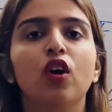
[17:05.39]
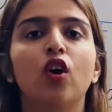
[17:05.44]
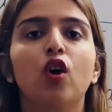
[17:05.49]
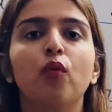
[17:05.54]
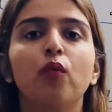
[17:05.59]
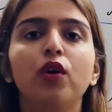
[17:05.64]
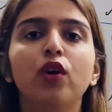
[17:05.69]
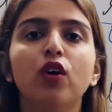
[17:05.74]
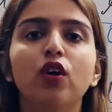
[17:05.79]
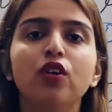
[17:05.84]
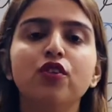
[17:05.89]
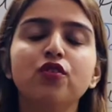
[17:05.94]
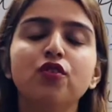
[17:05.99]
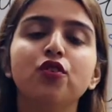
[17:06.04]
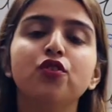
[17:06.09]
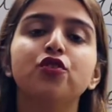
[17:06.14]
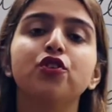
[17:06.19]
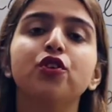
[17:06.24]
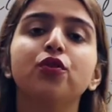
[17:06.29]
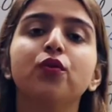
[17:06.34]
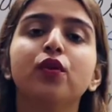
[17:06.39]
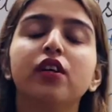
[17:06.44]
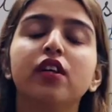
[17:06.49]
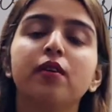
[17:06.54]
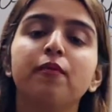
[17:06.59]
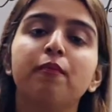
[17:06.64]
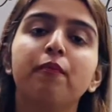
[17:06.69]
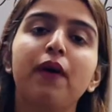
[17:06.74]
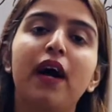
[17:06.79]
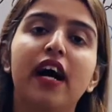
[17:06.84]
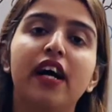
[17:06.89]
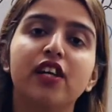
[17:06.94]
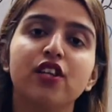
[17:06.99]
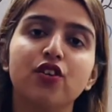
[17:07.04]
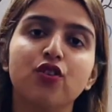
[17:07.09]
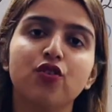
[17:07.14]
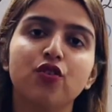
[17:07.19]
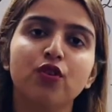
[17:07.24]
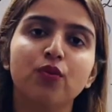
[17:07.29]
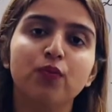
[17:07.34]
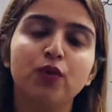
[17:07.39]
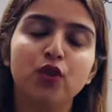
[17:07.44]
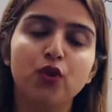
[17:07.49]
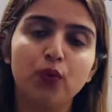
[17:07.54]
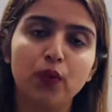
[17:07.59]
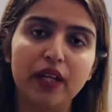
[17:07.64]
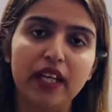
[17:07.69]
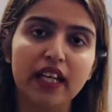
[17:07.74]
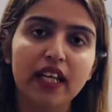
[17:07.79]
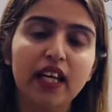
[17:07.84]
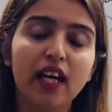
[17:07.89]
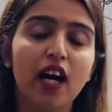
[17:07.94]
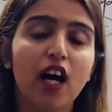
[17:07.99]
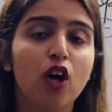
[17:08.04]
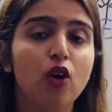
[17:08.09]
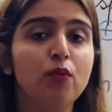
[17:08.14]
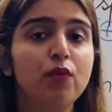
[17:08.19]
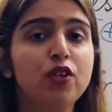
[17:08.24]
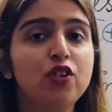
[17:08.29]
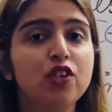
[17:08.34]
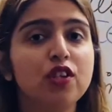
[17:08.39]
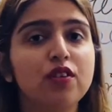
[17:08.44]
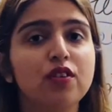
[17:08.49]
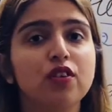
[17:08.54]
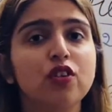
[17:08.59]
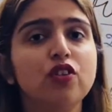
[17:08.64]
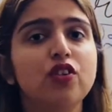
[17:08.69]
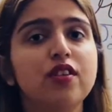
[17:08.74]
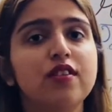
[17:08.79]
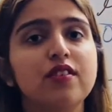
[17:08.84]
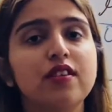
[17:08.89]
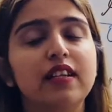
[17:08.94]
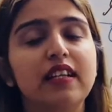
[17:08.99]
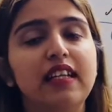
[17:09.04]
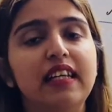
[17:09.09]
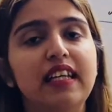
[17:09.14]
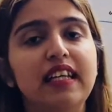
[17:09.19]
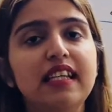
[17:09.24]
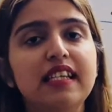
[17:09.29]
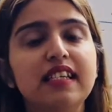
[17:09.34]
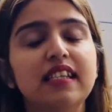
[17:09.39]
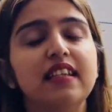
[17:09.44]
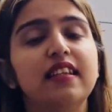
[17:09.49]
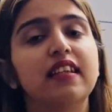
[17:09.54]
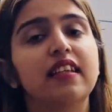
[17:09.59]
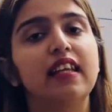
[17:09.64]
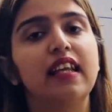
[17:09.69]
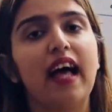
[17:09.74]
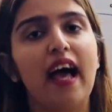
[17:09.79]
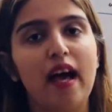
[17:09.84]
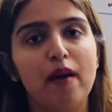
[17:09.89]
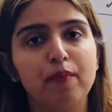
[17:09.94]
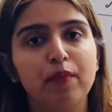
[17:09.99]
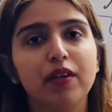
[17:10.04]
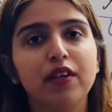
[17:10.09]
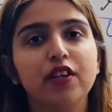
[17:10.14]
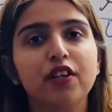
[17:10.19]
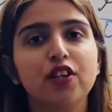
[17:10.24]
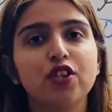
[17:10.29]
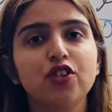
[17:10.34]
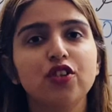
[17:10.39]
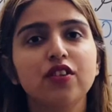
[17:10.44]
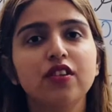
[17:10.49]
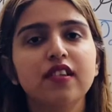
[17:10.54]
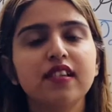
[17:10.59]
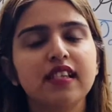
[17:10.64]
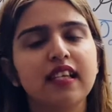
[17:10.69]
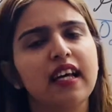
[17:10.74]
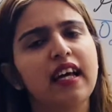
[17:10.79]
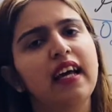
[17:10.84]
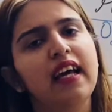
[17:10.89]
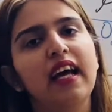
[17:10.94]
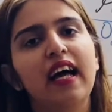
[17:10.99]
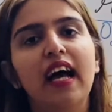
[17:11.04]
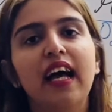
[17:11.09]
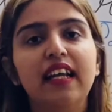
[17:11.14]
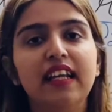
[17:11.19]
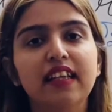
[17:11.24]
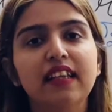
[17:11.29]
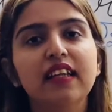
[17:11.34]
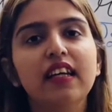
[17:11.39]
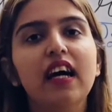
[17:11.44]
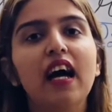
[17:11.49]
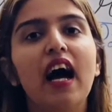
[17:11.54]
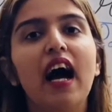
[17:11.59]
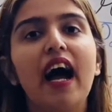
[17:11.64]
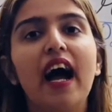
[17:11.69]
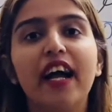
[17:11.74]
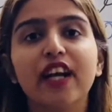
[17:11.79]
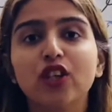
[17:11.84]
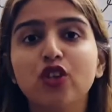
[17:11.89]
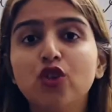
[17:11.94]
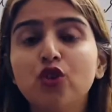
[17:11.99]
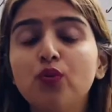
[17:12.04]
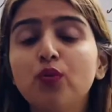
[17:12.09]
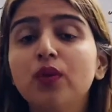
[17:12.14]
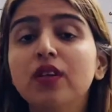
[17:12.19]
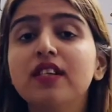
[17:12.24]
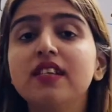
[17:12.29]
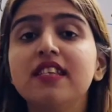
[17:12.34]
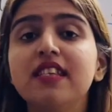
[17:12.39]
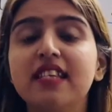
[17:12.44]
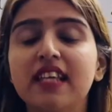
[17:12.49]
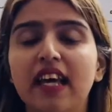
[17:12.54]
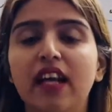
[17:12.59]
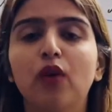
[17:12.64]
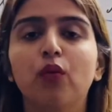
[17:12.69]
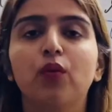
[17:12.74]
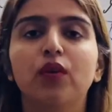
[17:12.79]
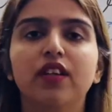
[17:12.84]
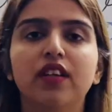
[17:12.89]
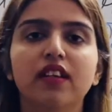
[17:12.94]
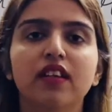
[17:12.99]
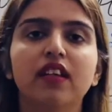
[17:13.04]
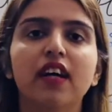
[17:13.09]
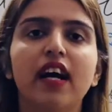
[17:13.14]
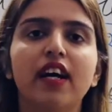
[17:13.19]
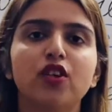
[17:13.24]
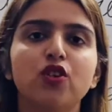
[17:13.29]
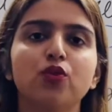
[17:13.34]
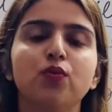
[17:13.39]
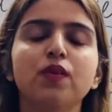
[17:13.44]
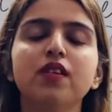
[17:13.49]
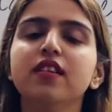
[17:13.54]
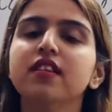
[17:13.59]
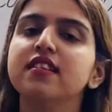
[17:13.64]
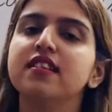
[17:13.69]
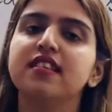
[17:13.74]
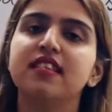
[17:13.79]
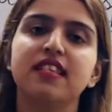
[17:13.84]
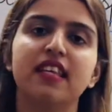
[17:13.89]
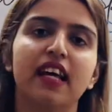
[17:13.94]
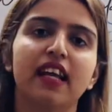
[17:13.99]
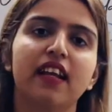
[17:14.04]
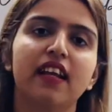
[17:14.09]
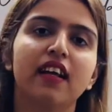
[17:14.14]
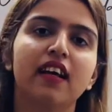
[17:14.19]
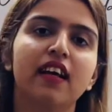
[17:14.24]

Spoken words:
We also drew a comparison between how much energy is released in the lab conditions and in the actual cell, within the actual cell.